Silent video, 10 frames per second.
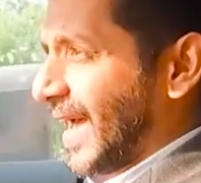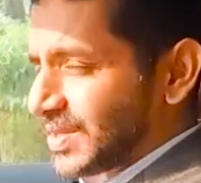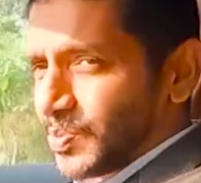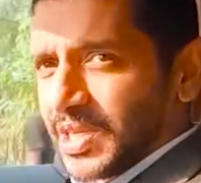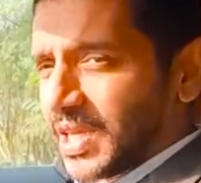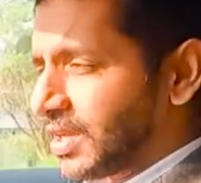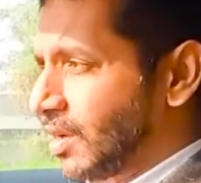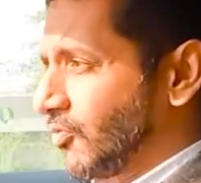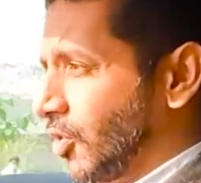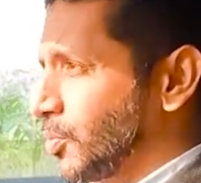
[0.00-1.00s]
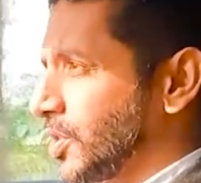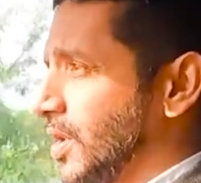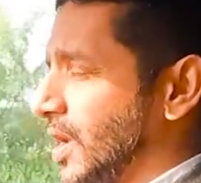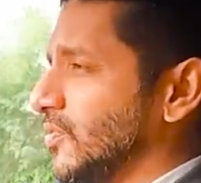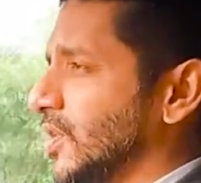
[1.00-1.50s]
has been taken out from the
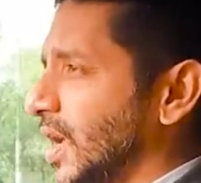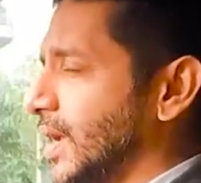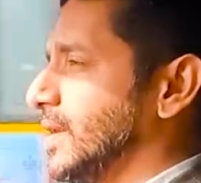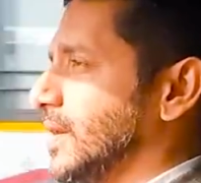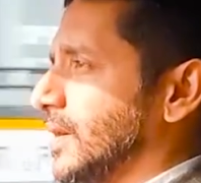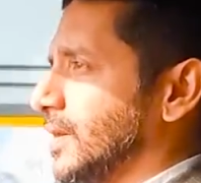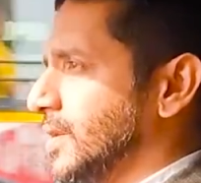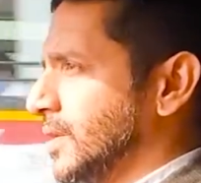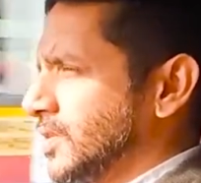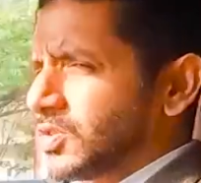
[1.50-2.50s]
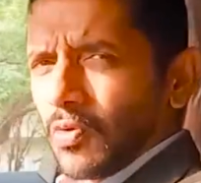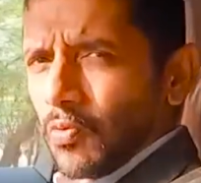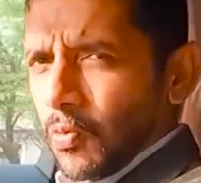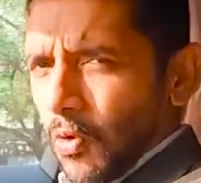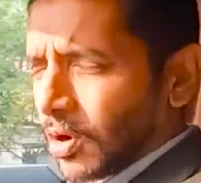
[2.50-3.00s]
driver area. So
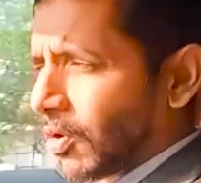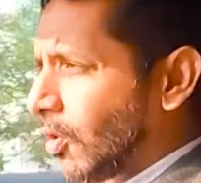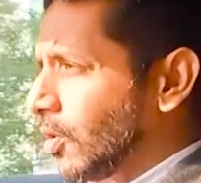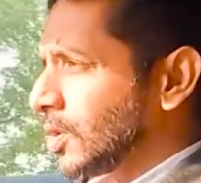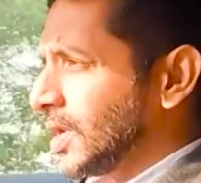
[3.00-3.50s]
what all